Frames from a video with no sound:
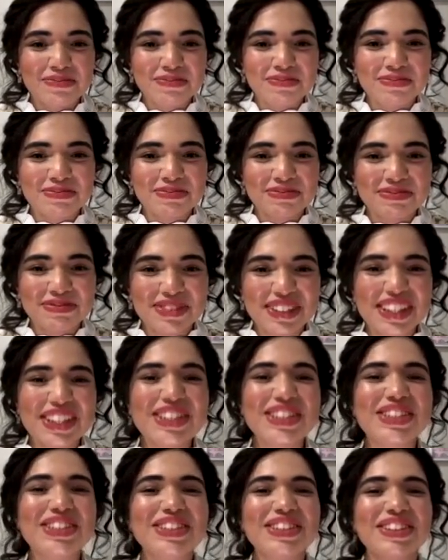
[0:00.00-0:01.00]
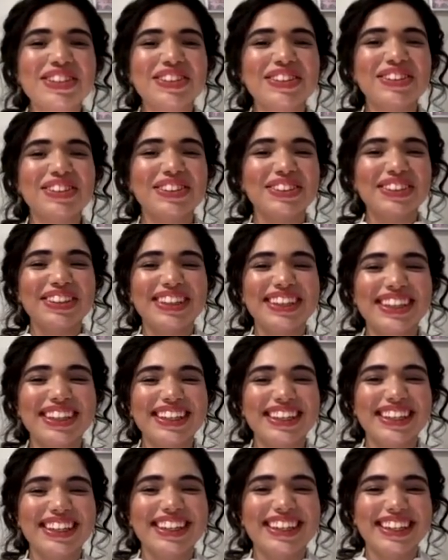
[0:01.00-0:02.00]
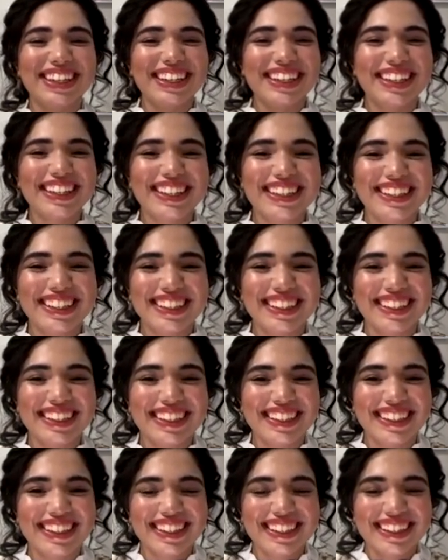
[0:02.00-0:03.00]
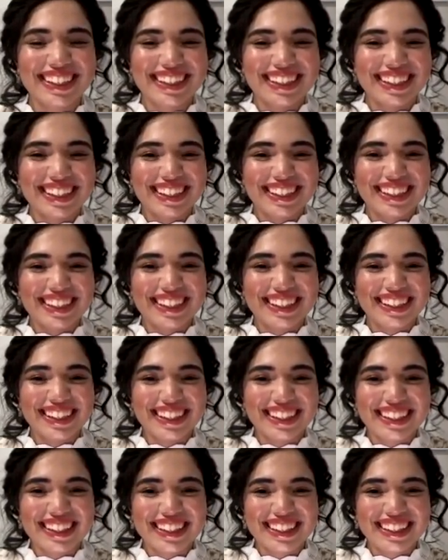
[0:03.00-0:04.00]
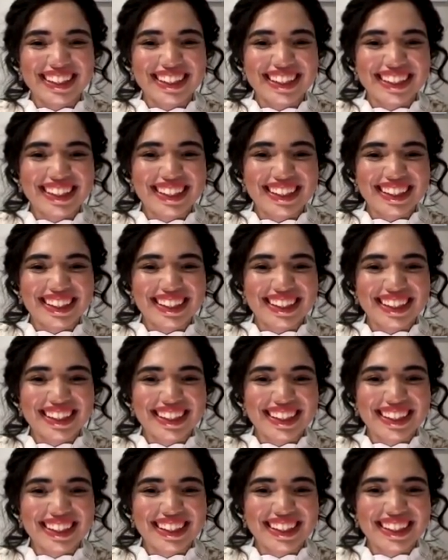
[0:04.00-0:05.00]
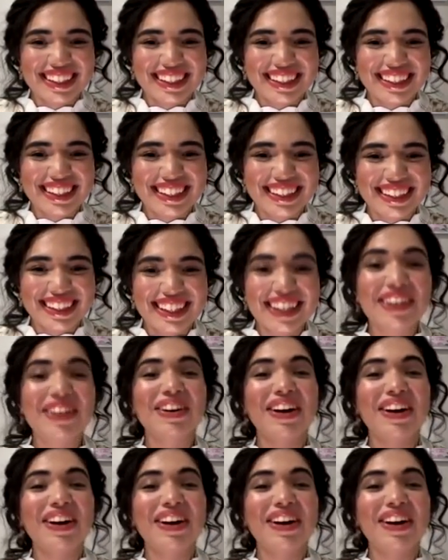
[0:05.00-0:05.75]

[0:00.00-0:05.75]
(silent)